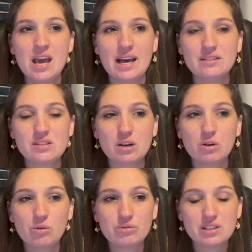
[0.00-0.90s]
And
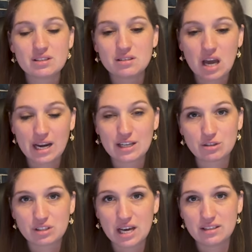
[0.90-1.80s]
so this is not an
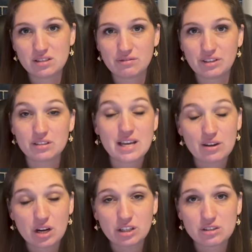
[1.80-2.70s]
exercise to feel
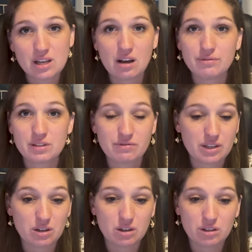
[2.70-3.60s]
down on yourself, to
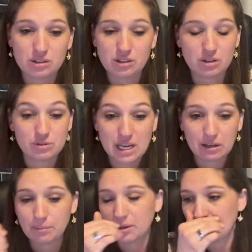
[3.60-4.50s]
feel, you know,
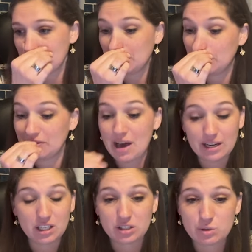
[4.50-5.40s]
terrible. I mean, we've
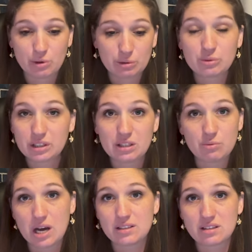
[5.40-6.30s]
had years where it really
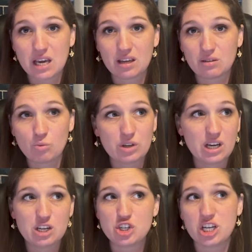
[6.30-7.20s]
was like, we
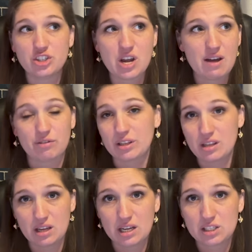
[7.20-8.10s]
got to change
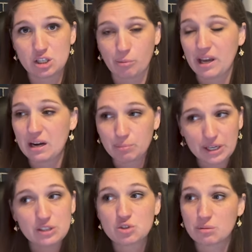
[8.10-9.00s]
everything next year. We got to
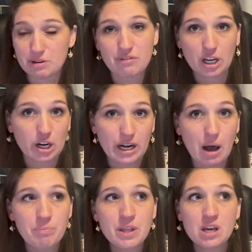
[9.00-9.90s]
brainstorm and figure it
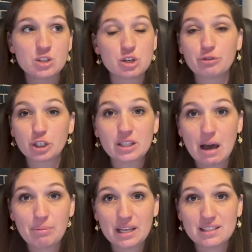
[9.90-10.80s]
out. So if you're in
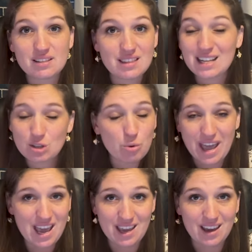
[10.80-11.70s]
that place, that's
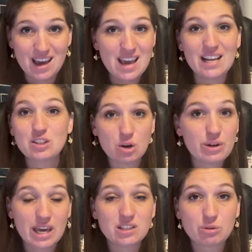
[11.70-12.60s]
okay. It's
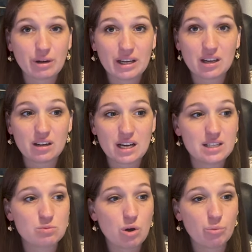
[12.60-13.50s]
okay to
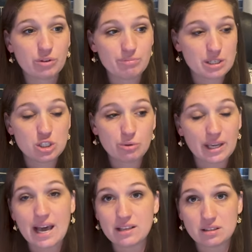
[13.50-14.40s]
recognize what we've been
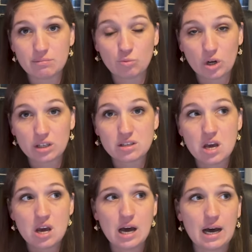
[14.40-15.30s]
doing hasn't worked.
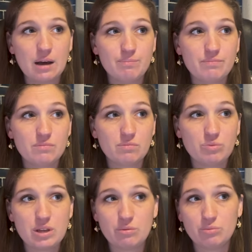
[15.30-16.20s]
Um,
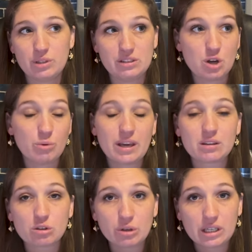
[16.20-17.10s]
it, we don't
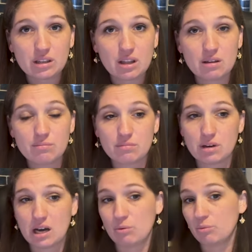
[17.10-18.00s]
like the curriculum.
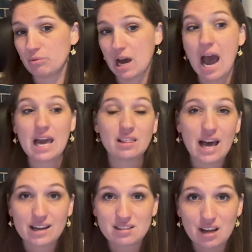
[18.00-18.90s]
I, I
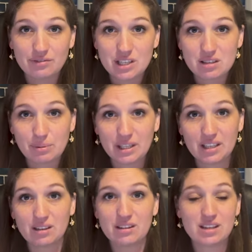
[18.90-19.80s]
lack self
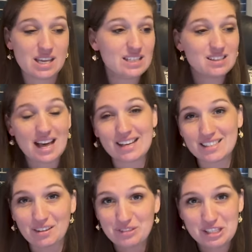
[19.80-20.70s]
discipline. The kids lack
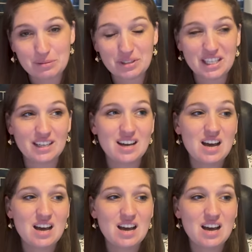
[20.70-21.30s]
self discipline.